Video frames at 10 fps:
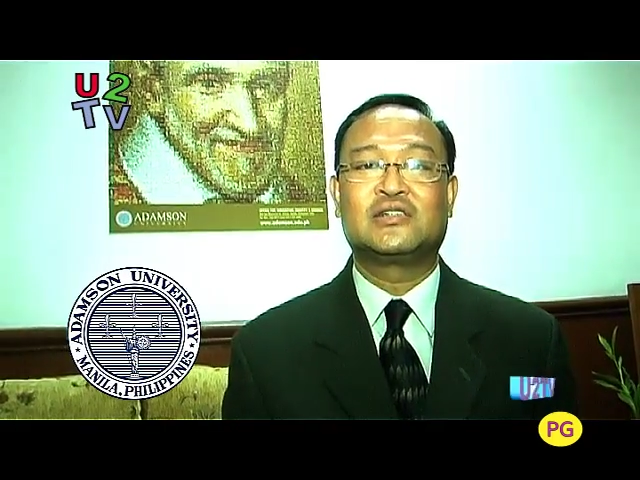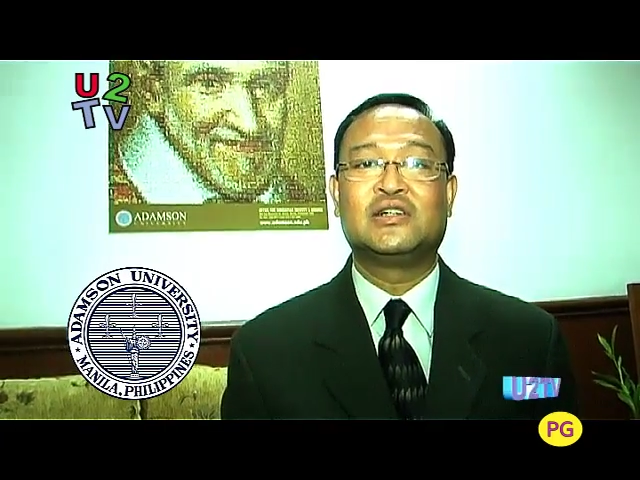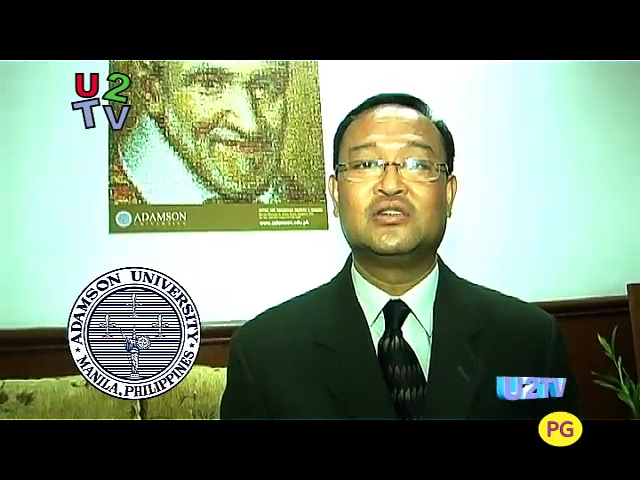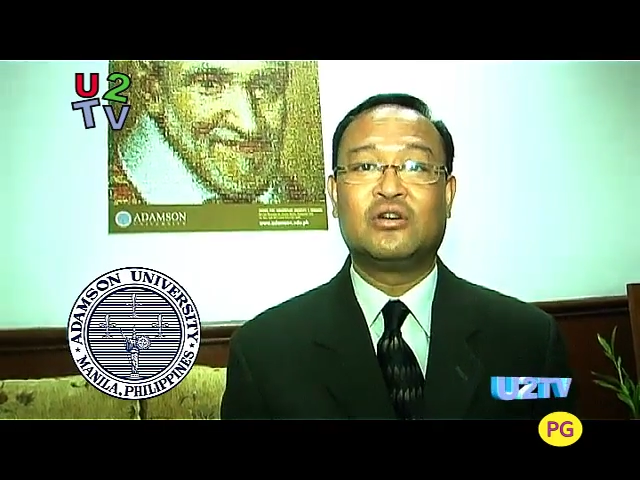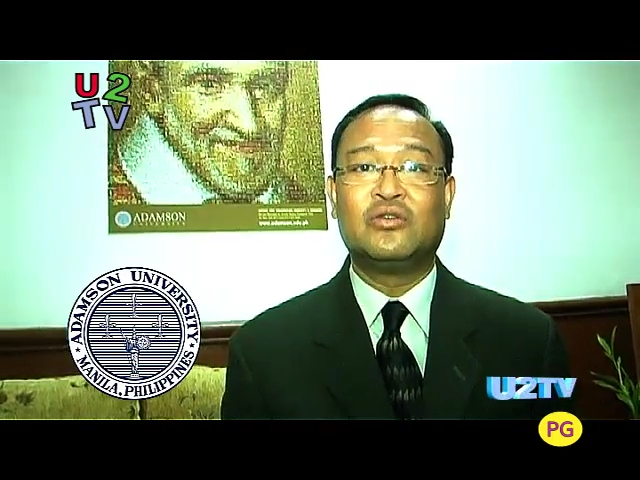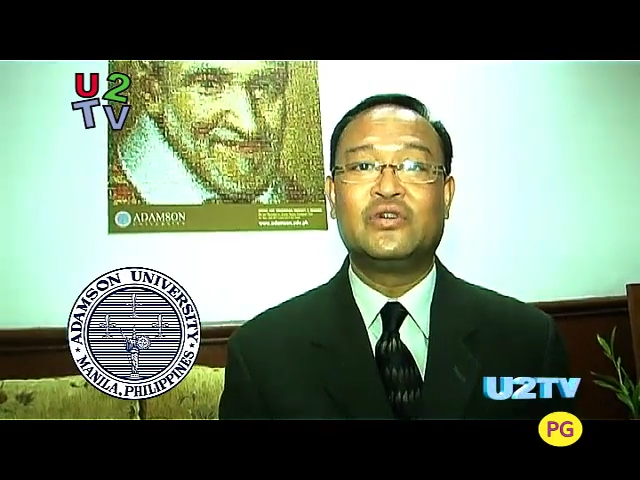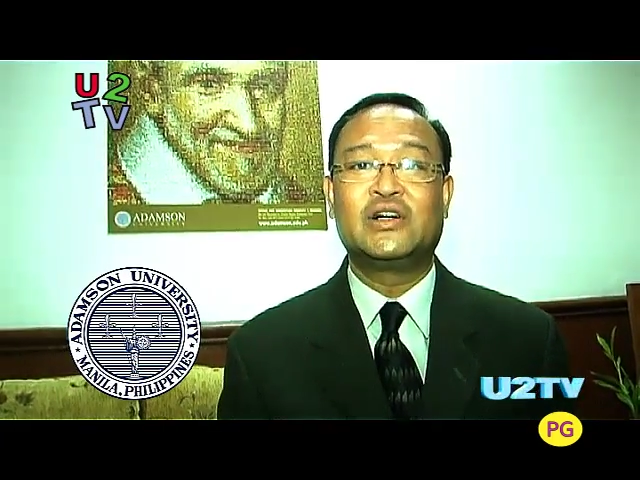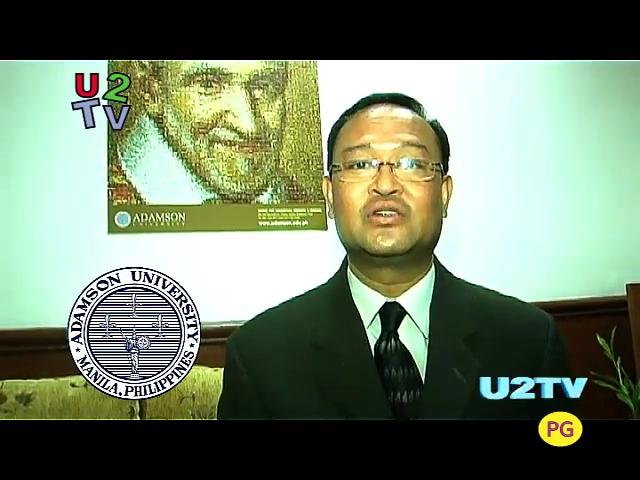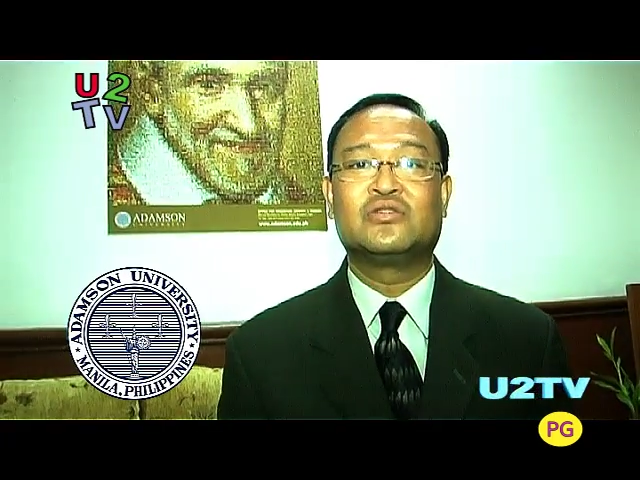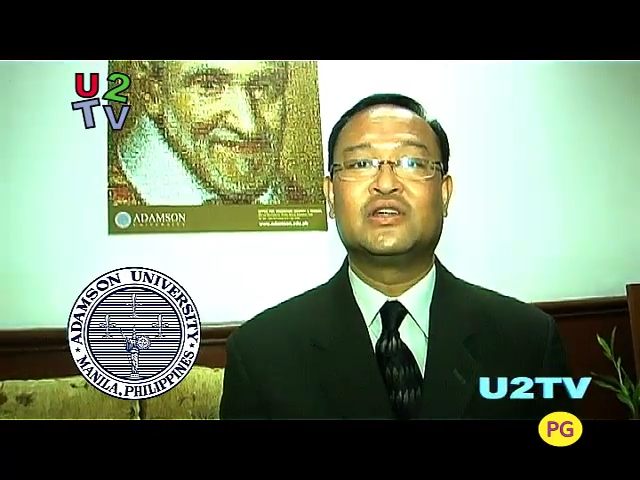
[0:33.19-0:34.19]
turned
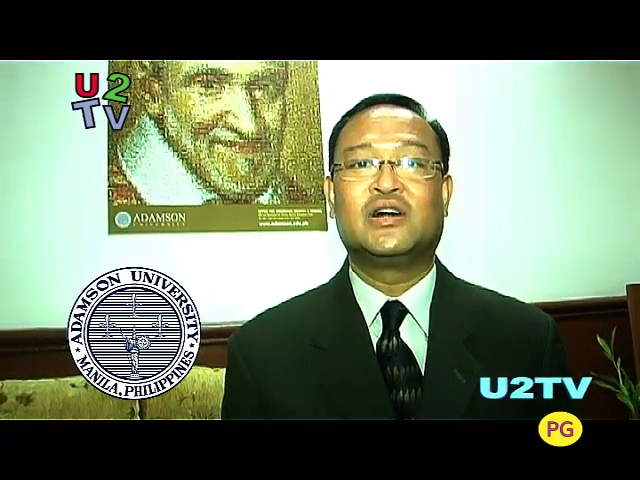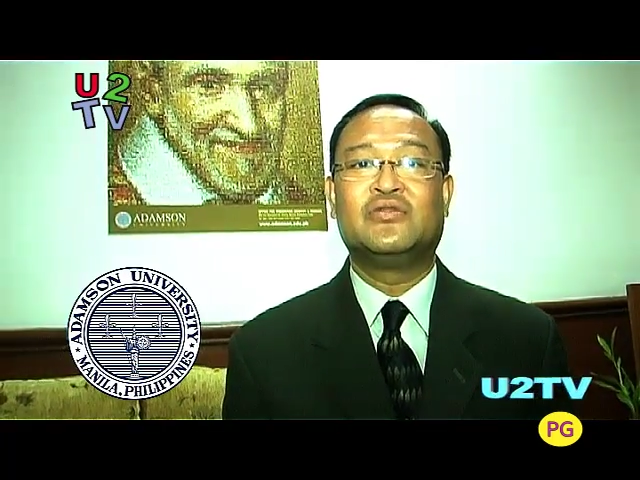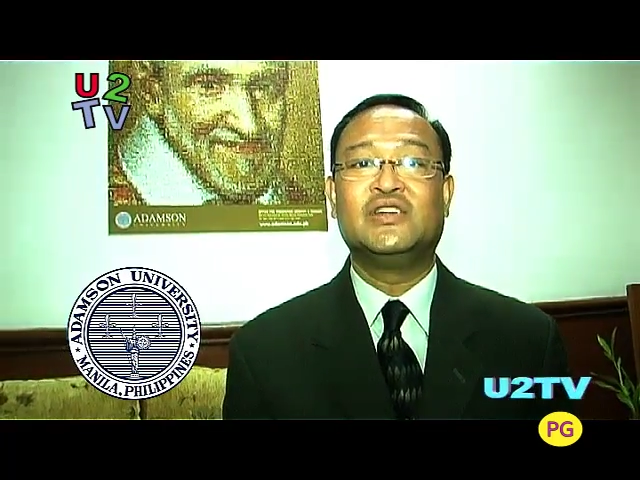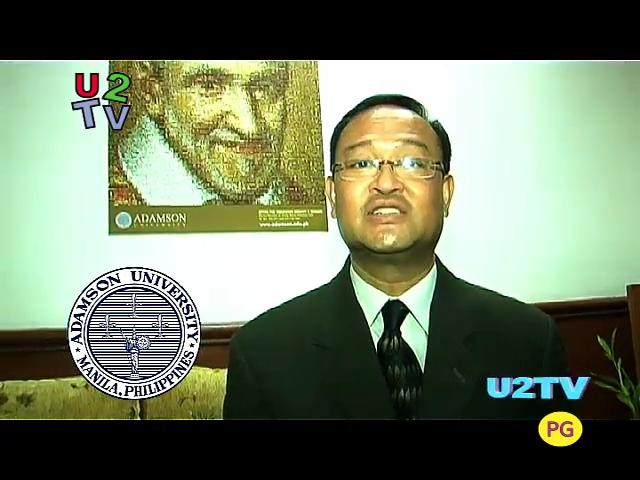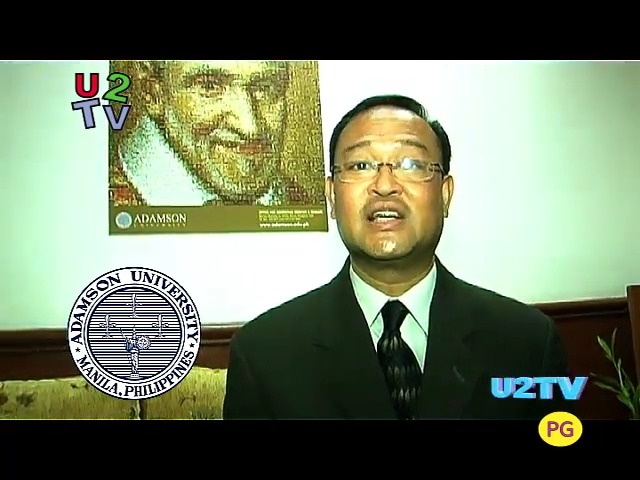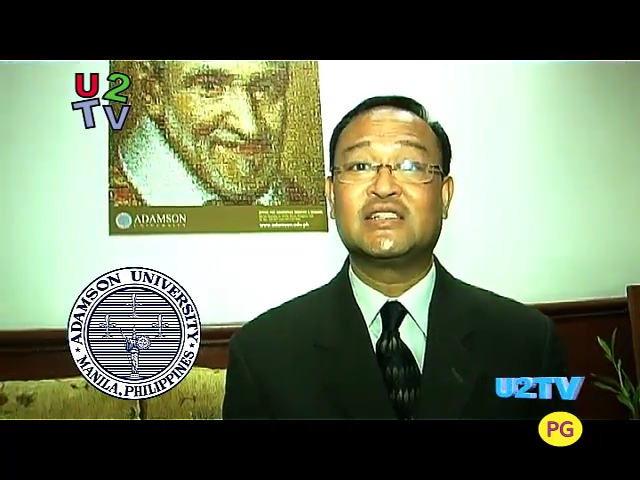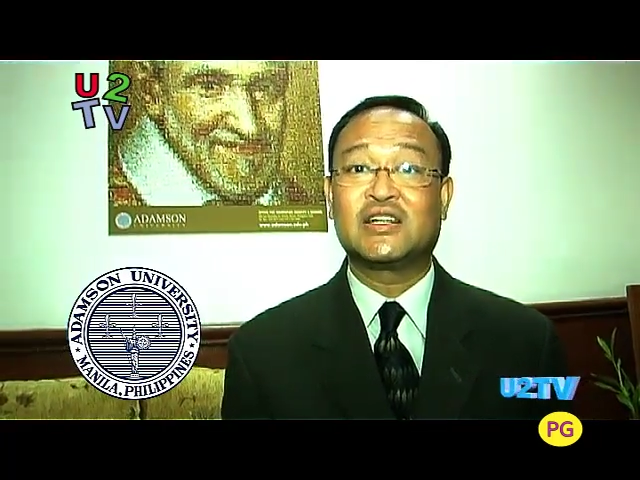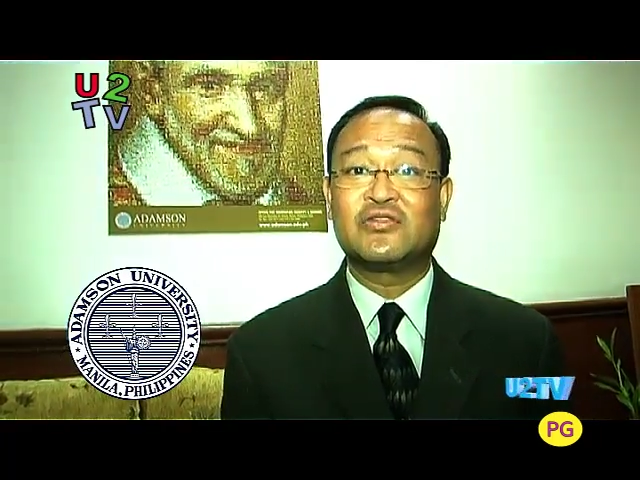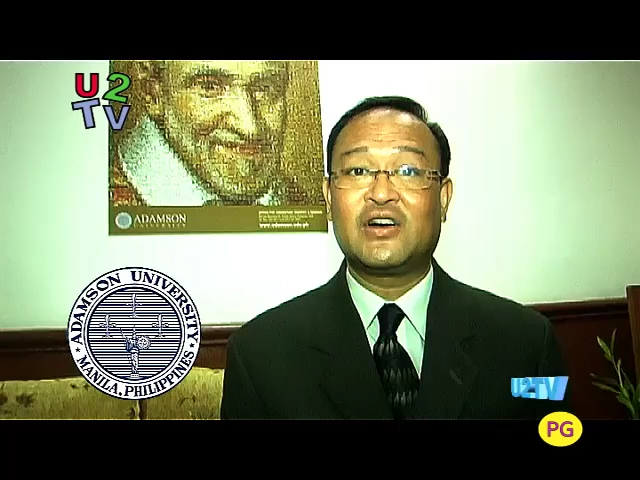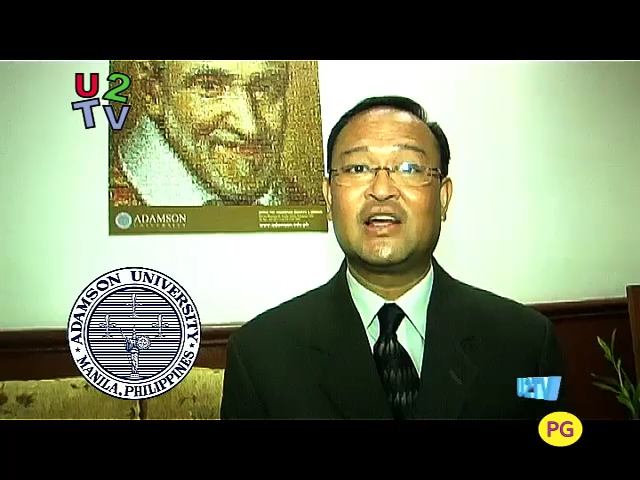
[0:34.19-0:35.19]
over to the
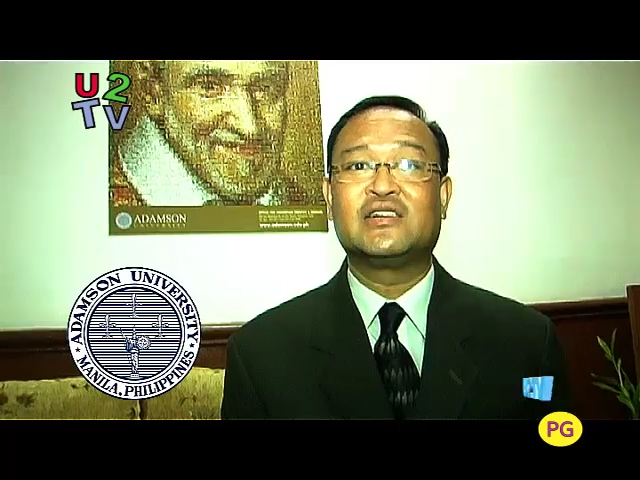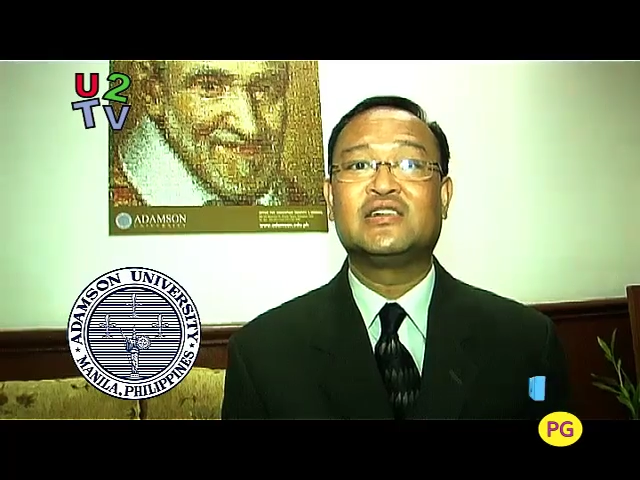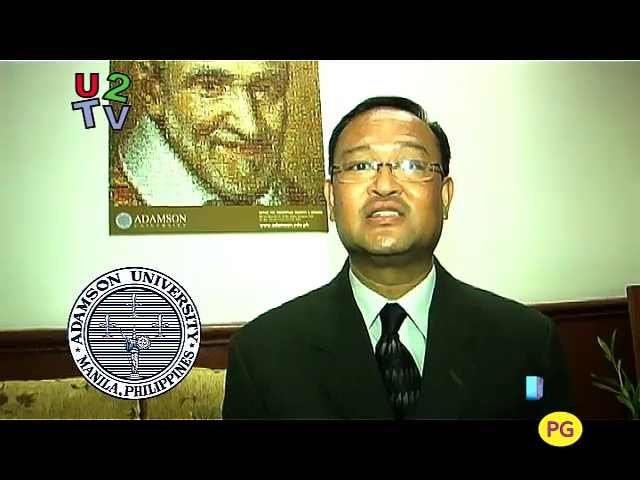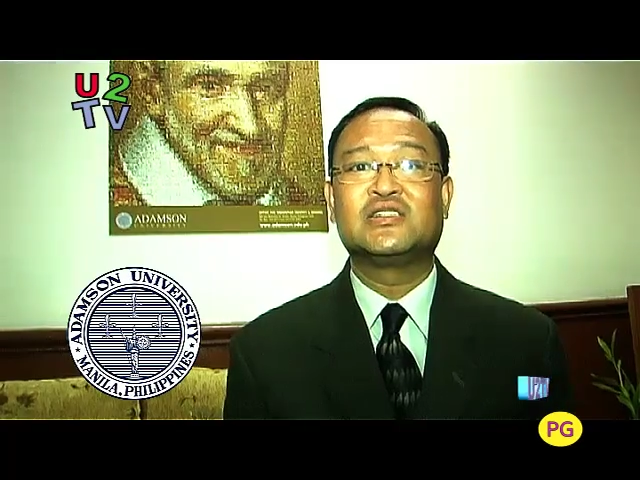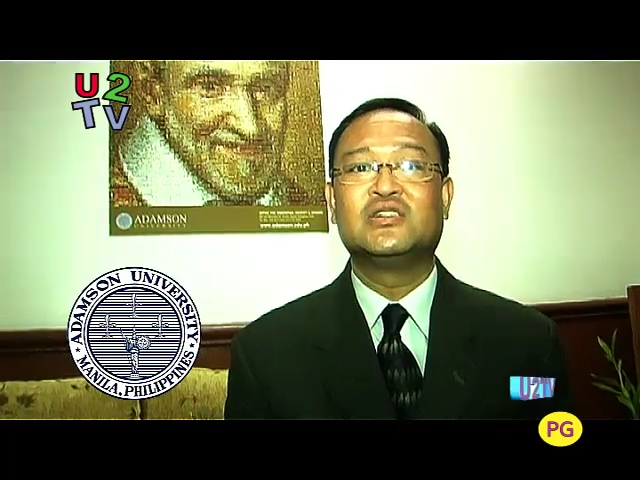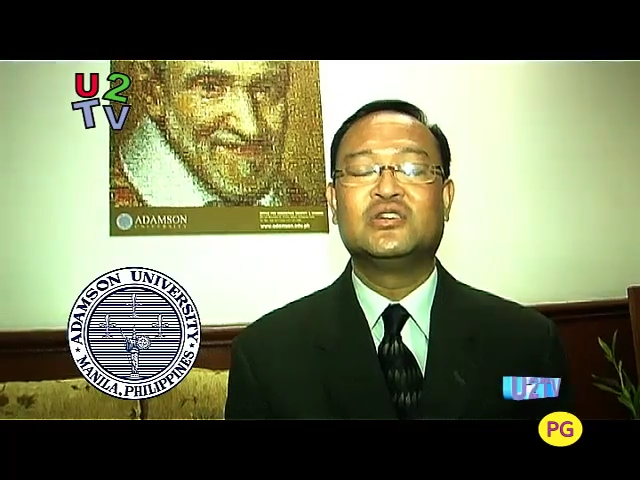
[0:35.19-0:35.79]
Vincentian Fathers